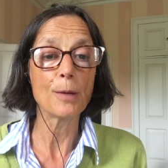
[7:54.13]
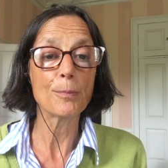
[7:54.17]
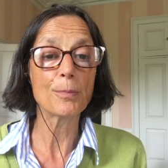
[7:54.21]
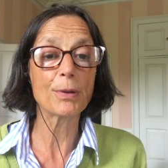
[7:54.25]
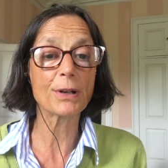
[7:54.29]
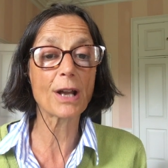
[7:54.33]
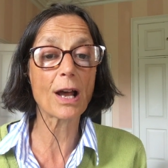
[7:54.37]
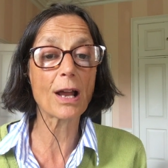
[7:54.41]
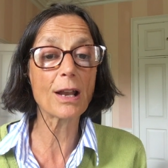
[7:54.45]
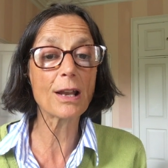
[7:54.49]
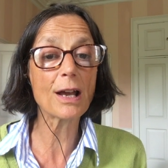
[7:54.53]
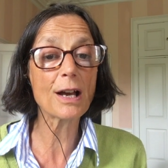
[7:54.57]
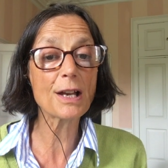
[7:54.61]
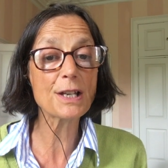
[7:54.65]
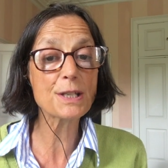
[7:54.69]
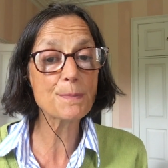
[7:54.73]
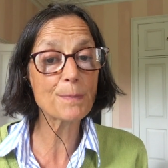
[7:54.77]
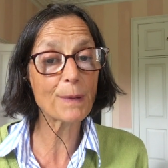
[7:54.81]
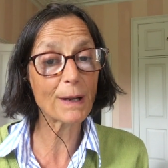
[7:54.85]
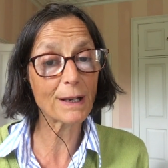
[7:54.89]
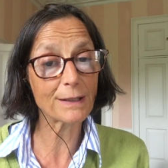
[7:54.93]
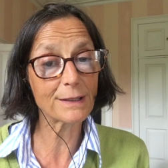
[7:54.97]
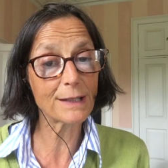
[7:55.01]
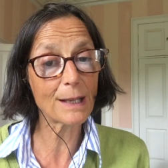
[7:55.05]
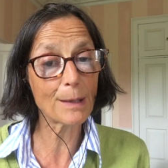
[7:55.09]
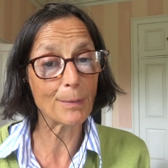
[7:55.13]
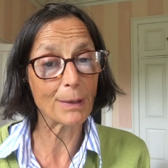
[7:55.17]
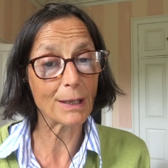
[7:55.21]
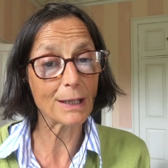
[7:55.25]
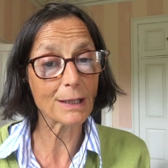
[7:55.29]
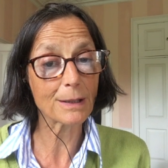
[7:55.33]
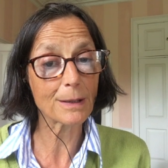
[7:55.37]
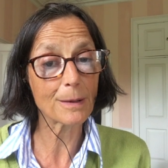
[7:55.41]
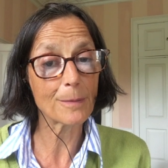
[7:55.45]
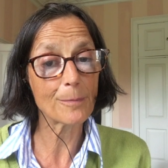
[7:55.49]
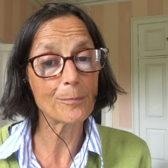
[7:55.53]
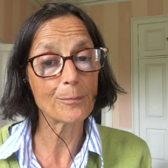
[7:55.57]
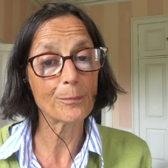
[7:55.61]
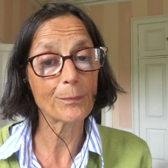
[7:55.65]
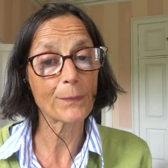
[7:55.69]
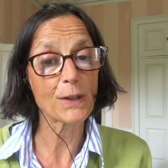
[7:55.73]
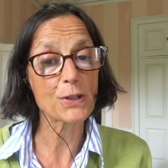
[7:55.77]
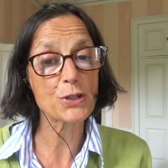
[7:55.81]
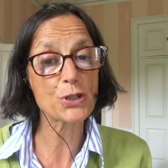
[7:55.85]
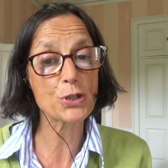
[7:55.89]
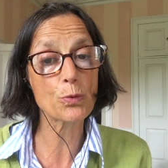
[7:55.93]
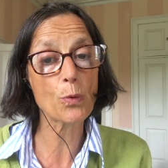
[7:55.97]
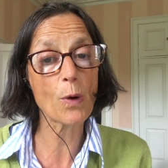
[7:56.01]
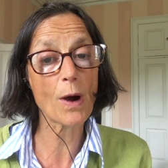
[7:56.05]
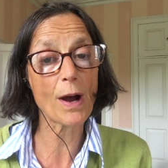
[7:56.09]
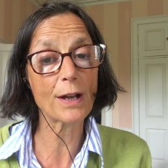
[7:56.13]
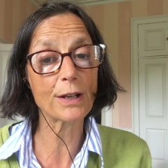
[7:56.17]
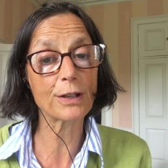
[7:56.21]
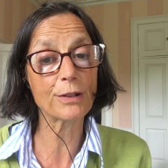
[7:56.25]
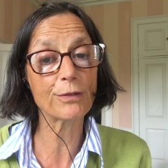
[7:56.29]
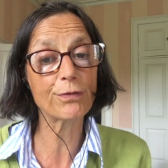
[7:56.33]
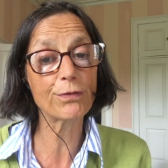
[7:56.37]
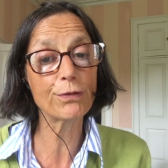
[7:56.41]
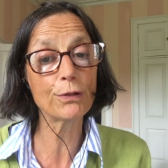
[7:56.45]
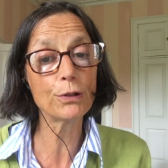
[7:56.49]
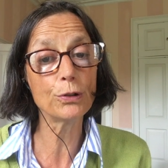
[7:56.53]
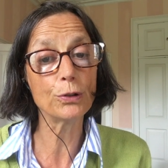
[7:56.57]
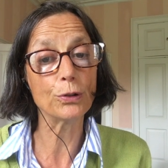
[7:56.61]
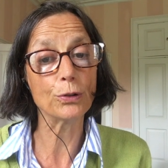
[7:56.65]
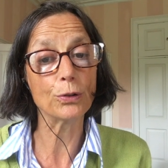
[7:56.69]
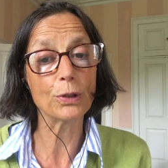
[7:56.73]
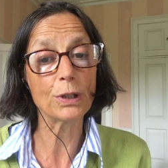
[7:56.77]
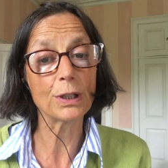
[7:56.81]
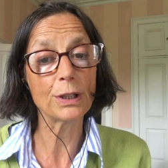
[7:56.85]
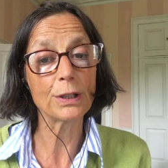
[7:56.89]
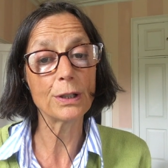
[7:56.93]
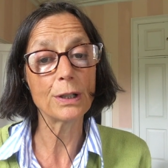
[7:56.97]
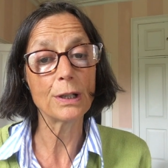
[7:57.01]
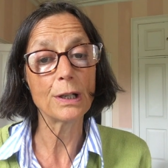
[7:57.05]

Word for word: But our last pandemic, swine flu,